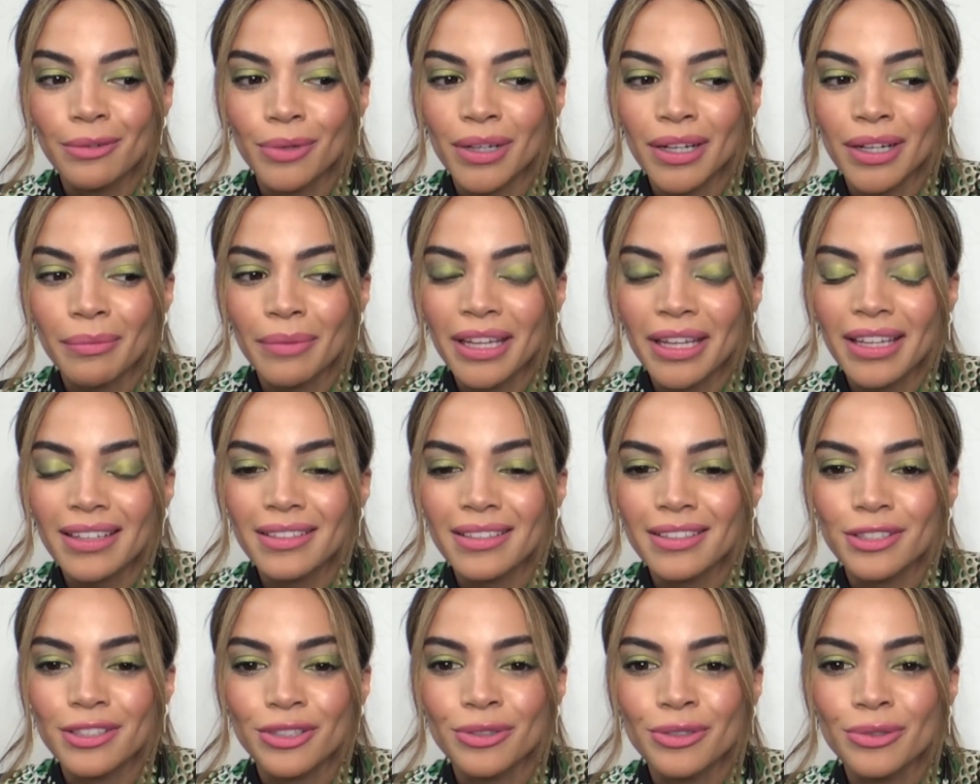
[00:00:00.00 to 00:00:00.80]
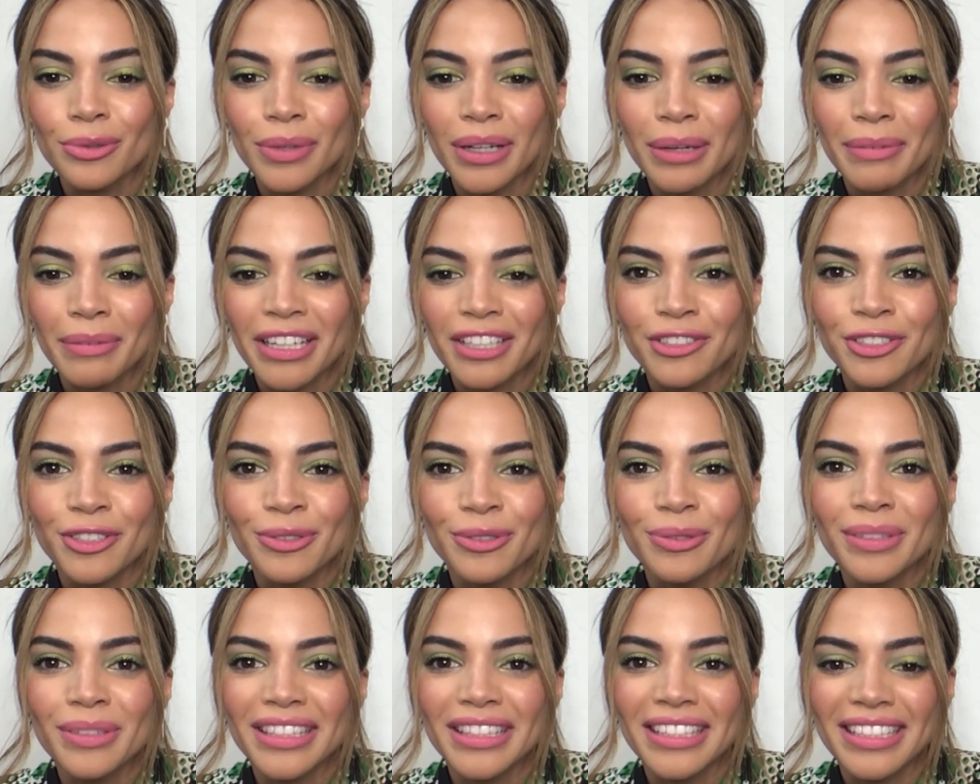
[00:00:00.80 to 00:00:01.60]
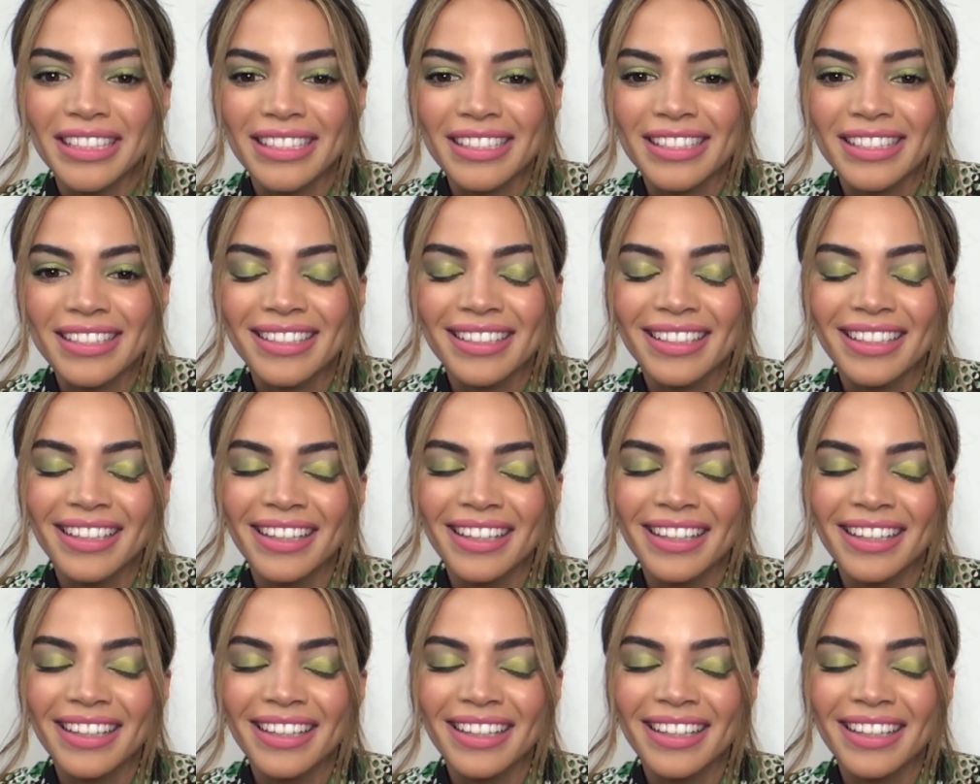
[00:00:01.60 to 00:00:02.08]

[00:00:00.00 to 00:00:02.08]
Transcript: What am I gonna do? What am I gonna do with this?